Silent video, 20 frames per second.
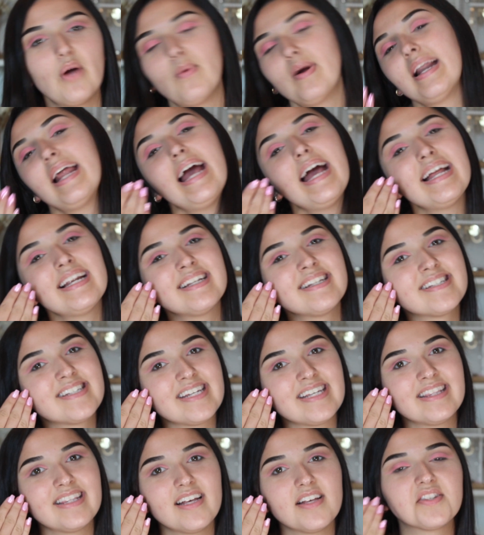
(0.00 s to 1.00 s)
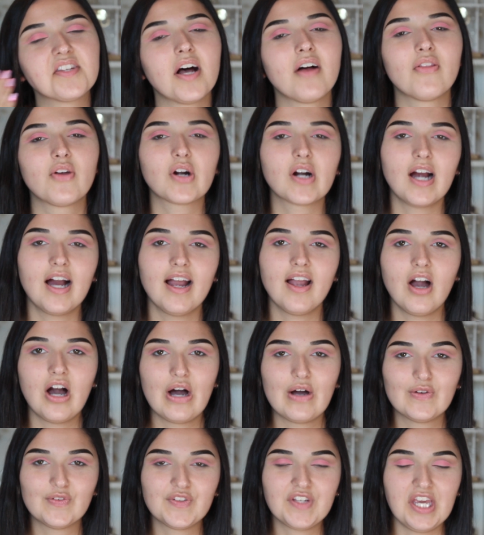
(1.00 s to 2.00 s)
went ahead and did this other eye
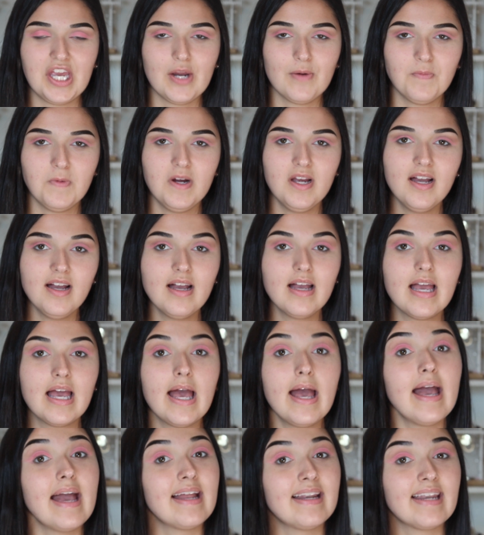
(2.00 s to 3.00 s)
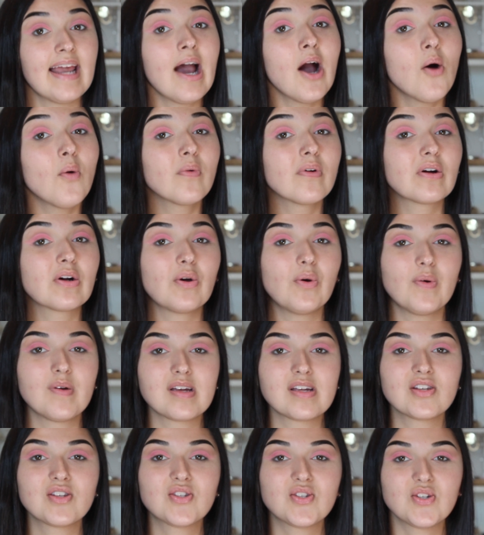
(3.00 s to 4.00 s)
off camera, and now we're
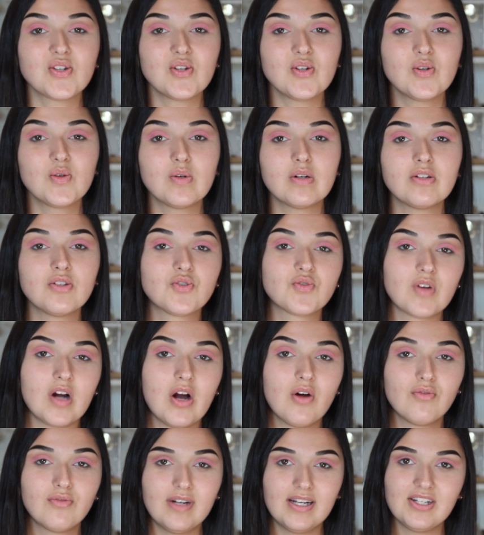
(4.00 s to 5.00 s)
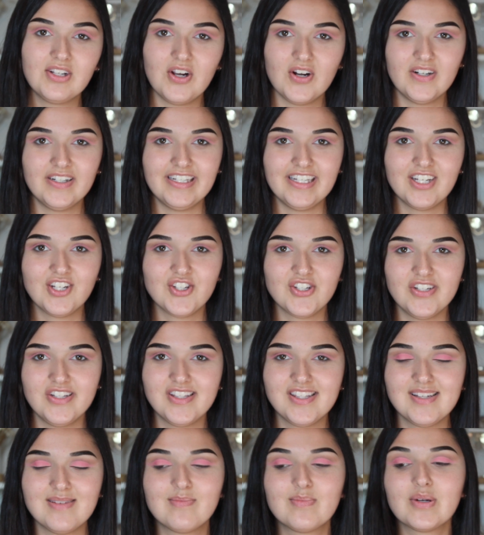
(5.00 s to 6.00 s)
going to draw red
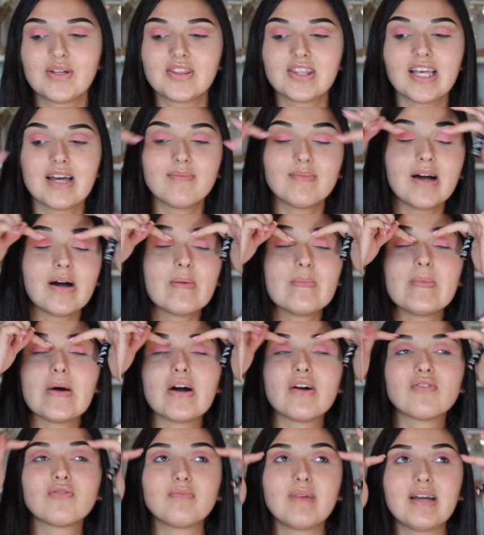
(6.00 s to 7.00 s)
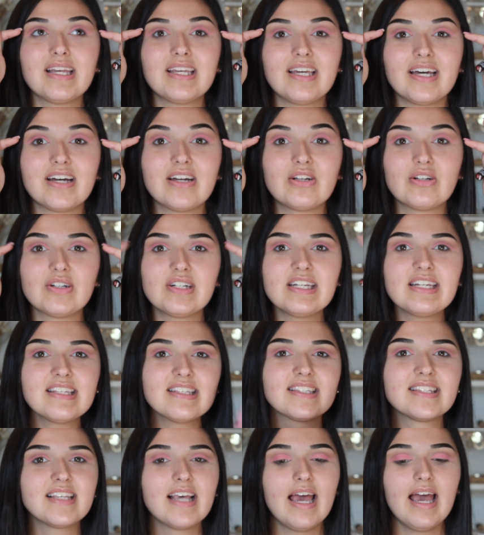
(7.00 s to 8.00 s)
carnations and put them above my cut
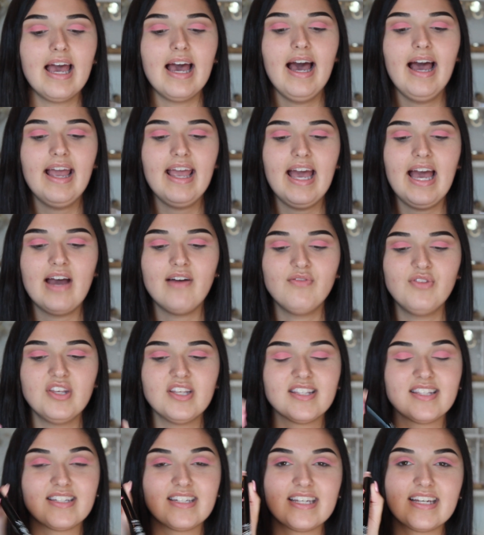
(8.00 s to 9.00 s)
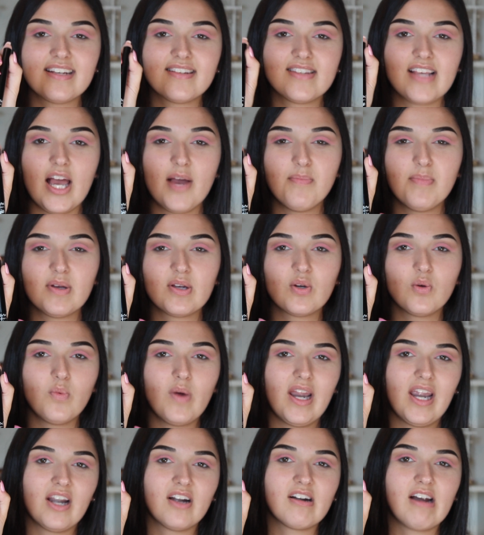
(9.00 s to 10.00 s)
crease. I have this NYX Epic
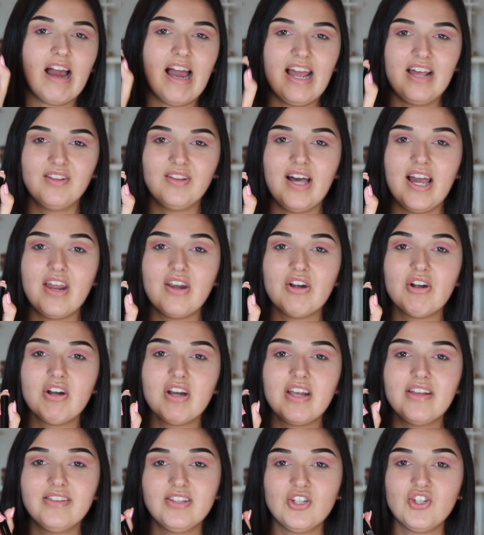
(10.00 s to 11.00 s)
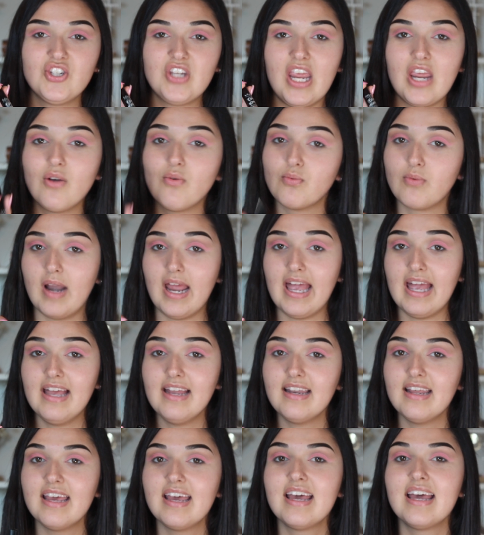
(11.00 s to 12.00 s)
Wear eyeliner in the shade
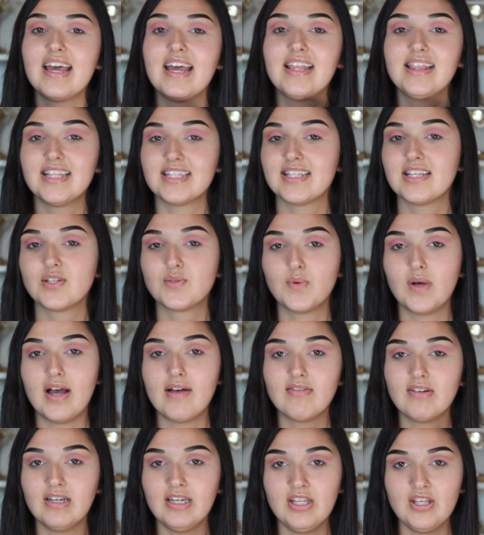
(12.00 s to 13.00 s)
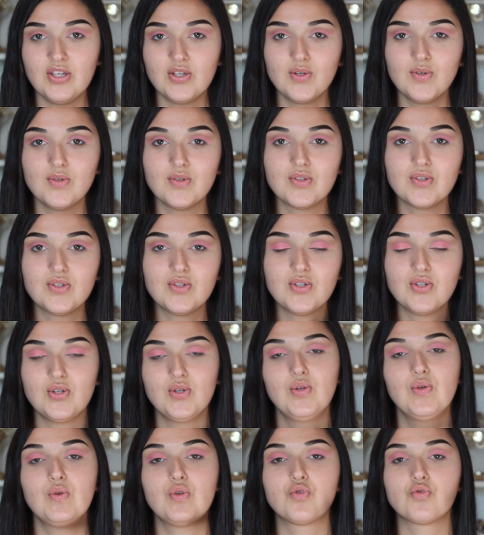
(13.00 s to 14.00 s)
red, and this is what I'm going to use
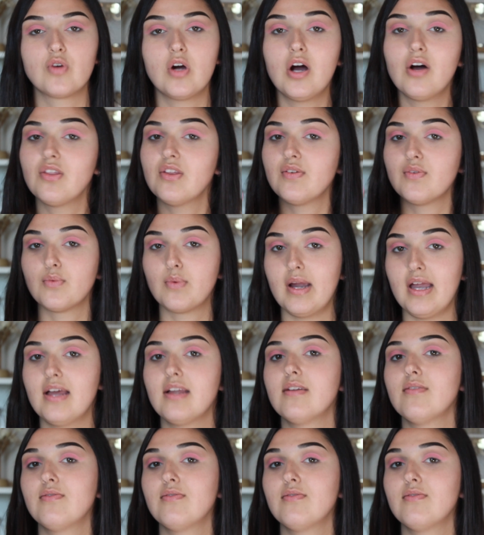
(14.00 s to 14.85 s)
to draw the red